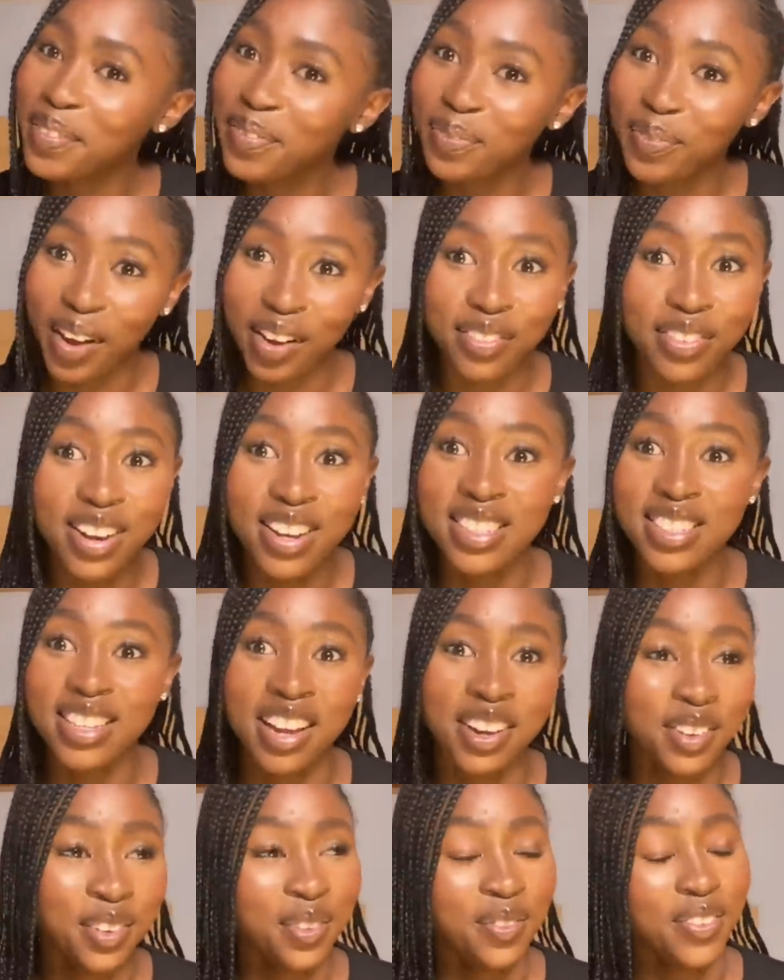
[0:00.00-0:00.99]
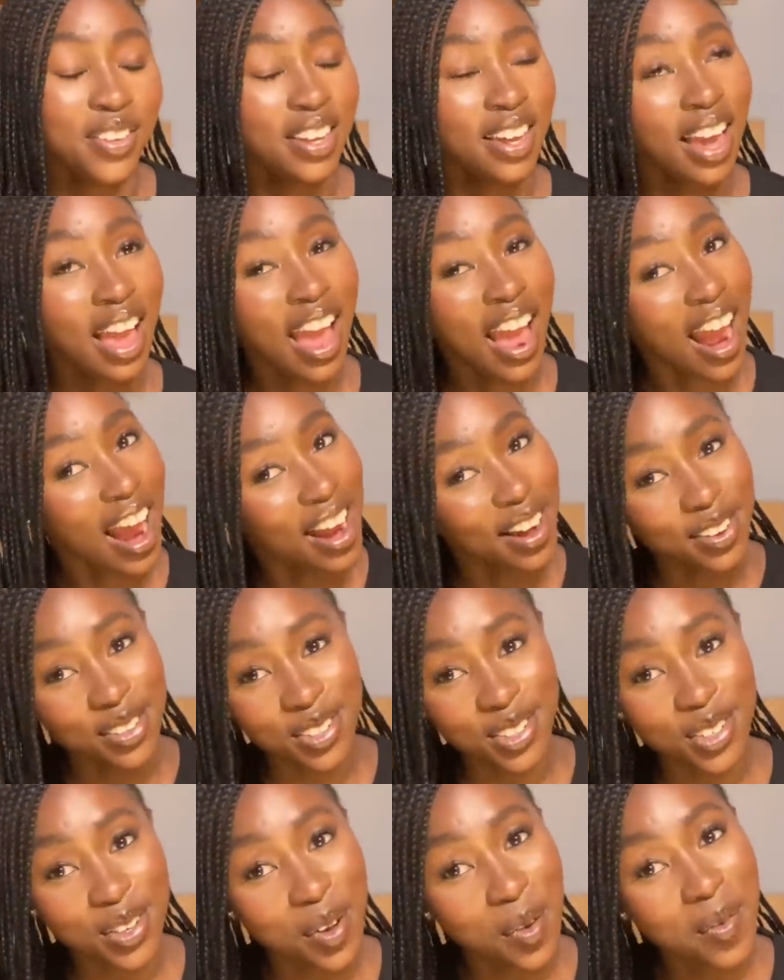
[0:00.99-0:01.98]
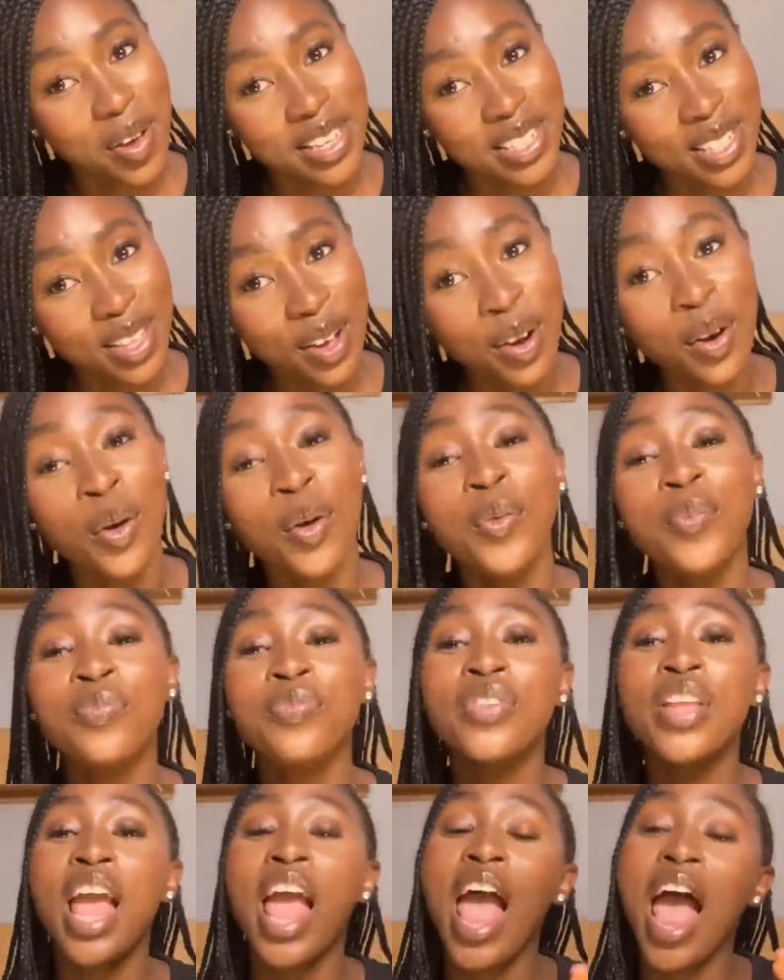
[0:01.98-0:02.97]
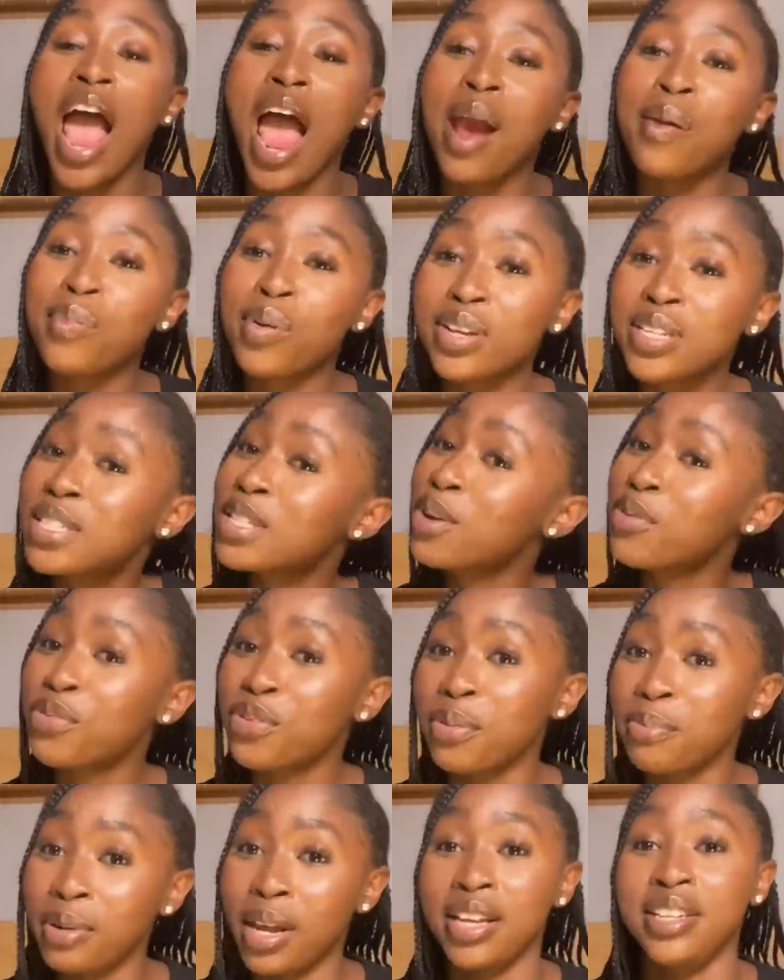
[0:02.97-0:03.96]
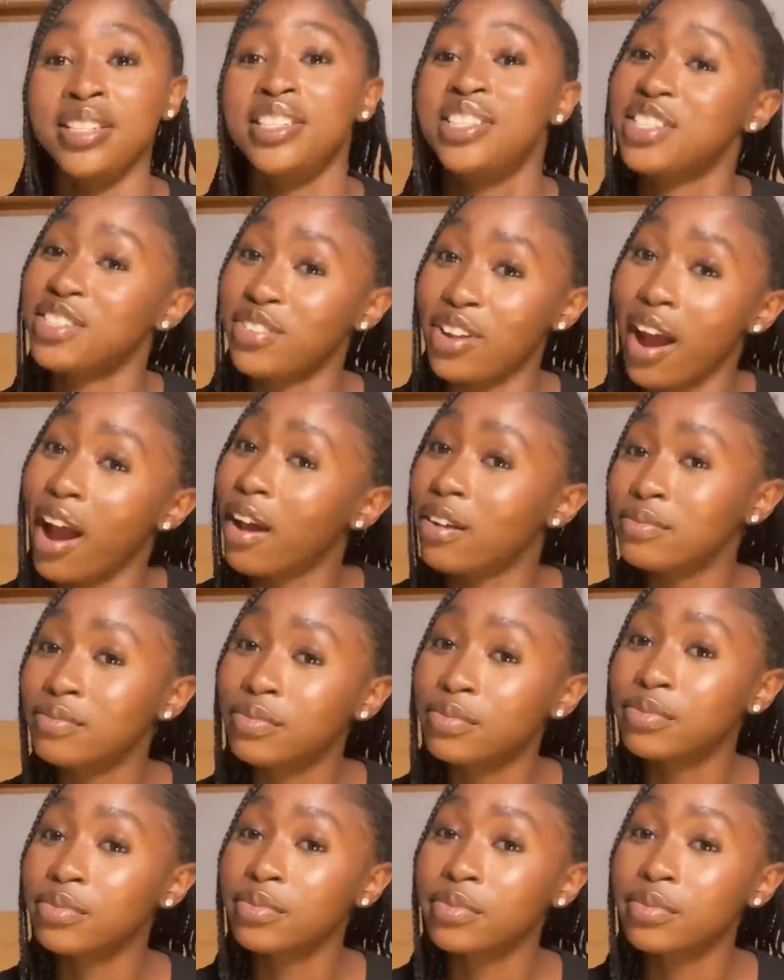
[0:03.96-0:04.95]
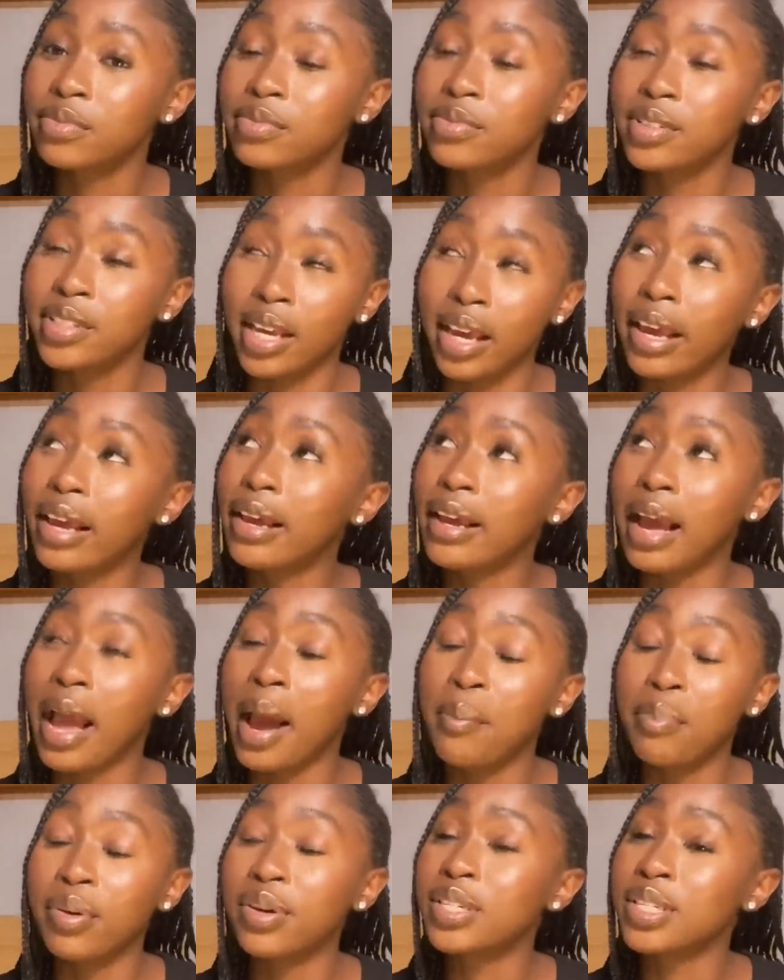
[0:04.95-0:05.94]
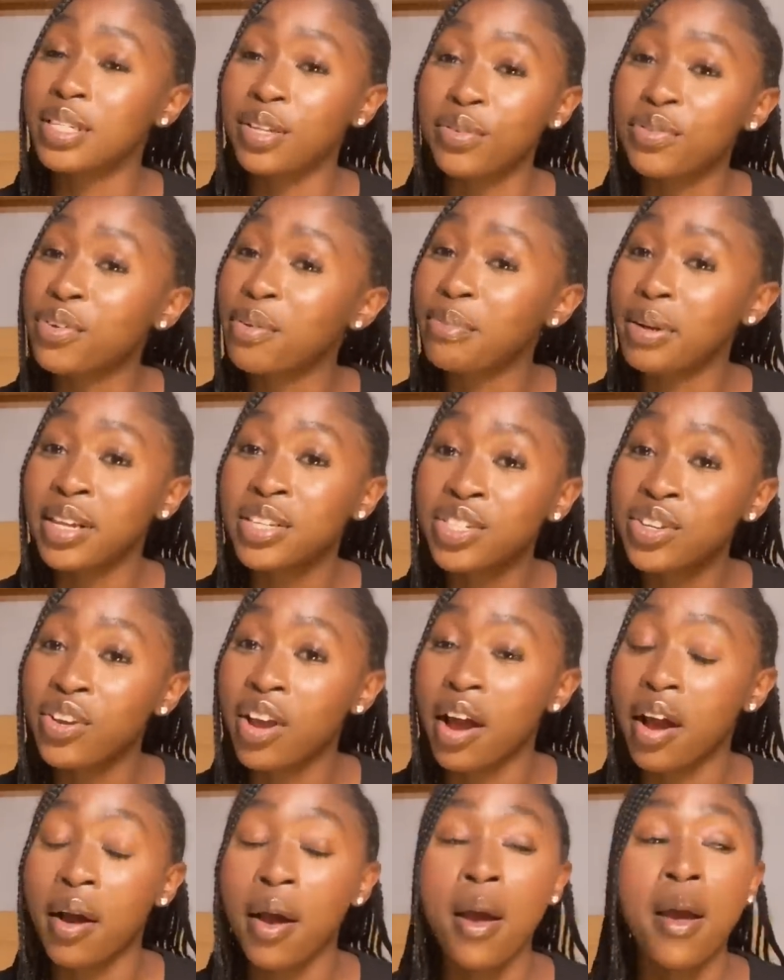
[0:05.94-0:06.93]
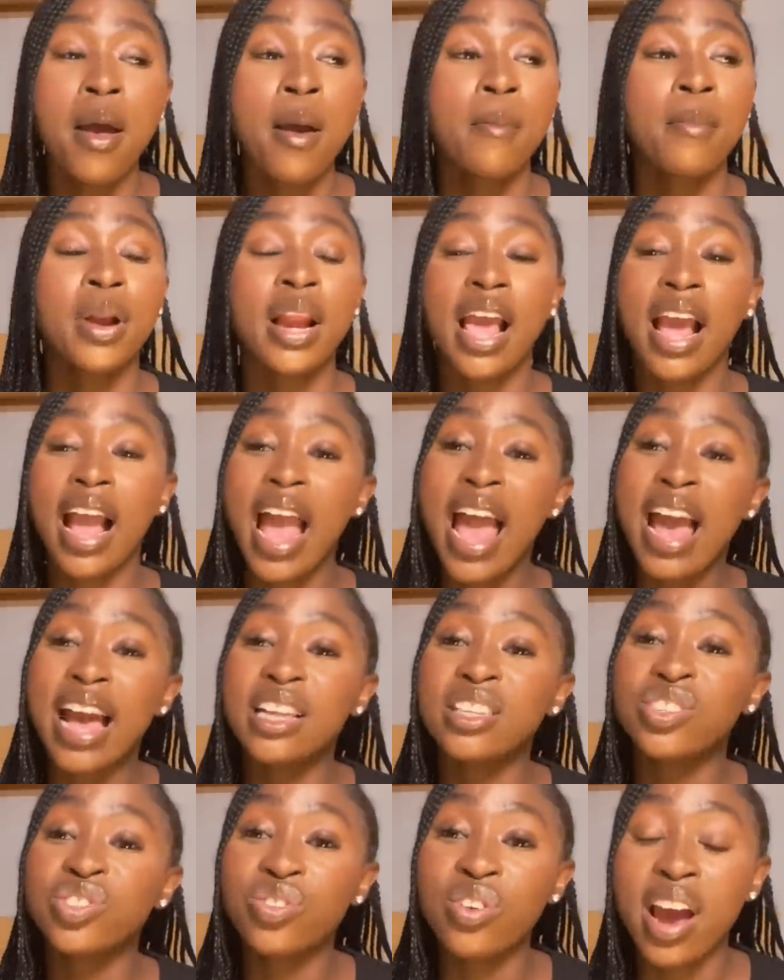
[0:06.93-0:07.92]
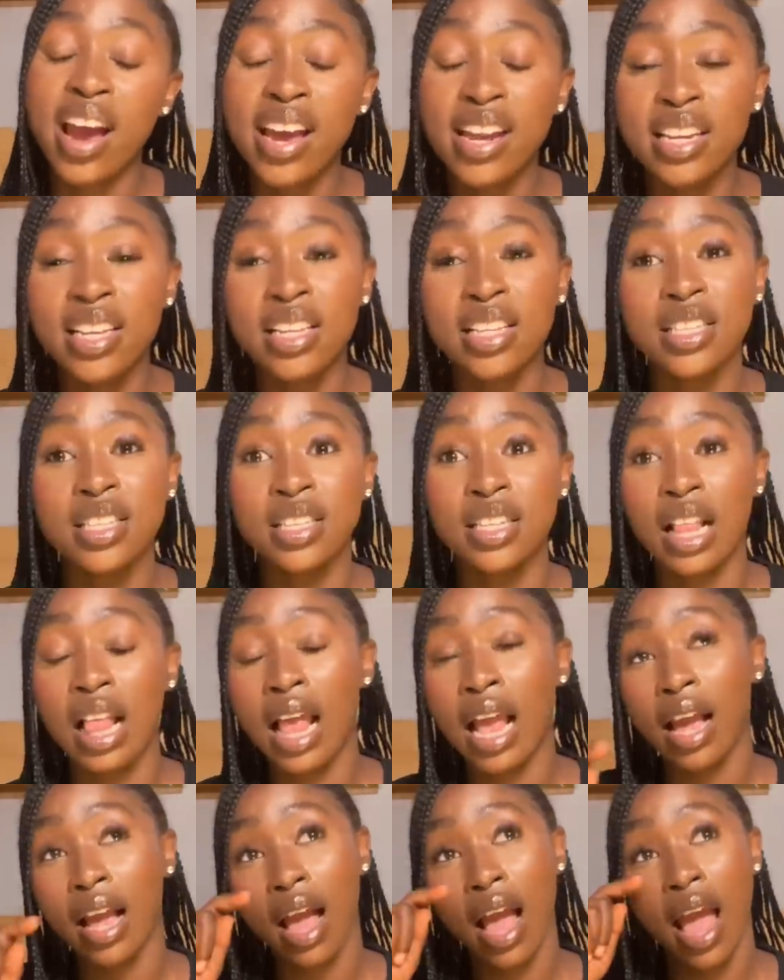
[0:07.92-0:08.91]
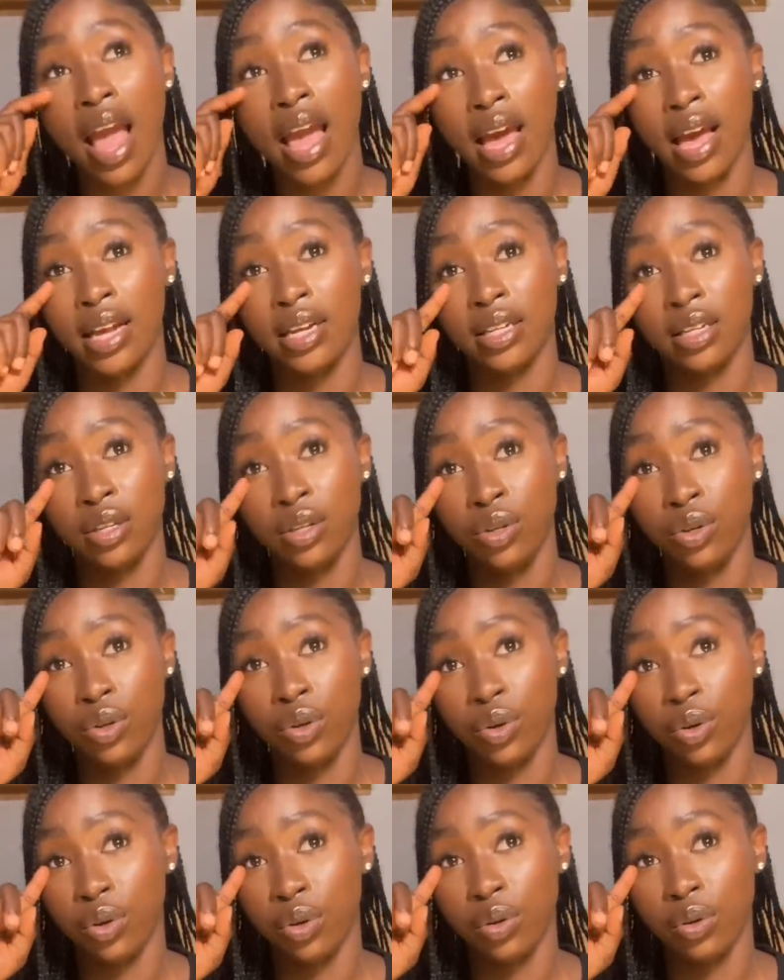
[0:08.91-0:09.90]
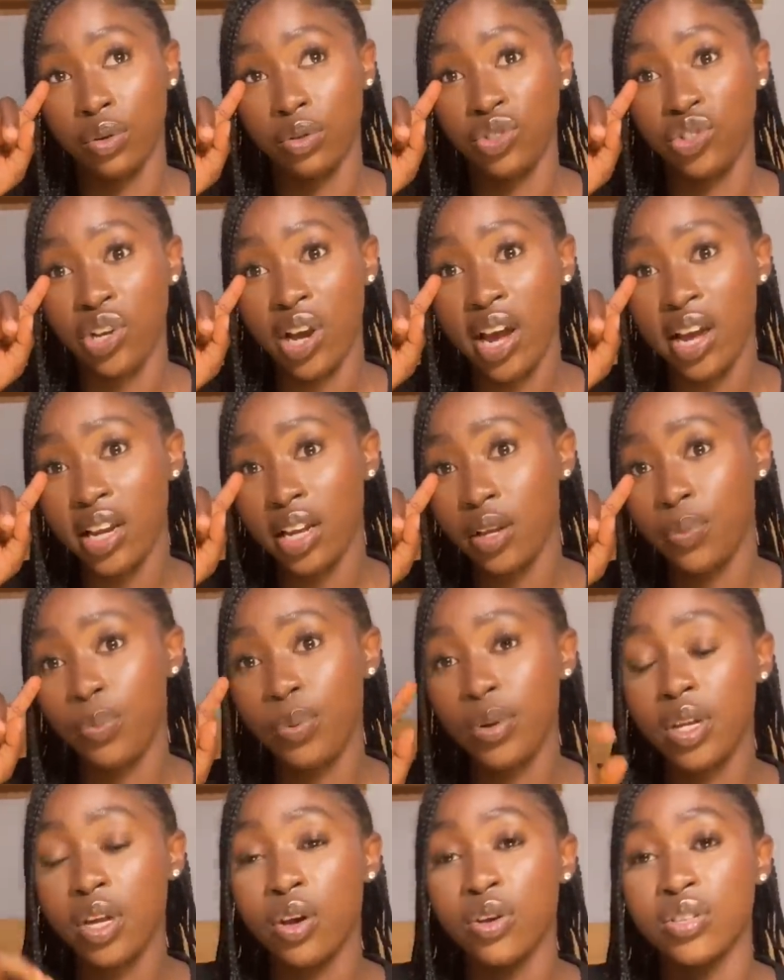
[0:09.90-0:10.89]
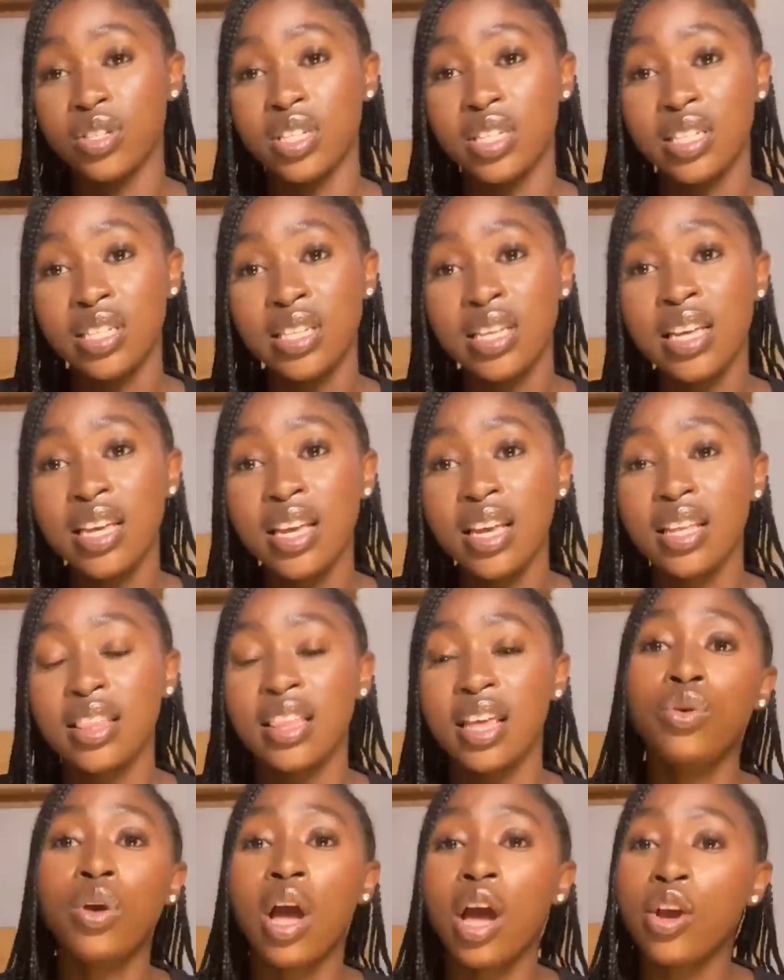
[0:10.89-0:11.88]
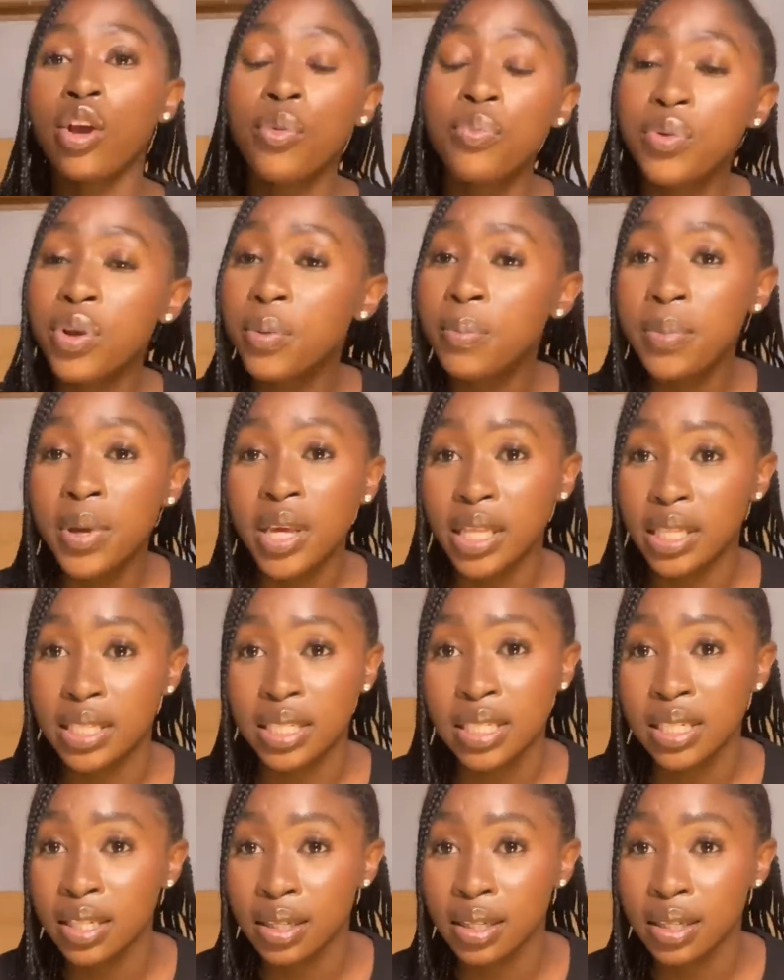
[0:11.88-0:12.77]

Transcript: my friends that know me, I didn't joke with my snail. I brought snail from Nigeria. Yeah, I brought snail from Nigeria. But like, I had dried it. Like, I had, you know, dried it, put it on stick. You cannot bring meat.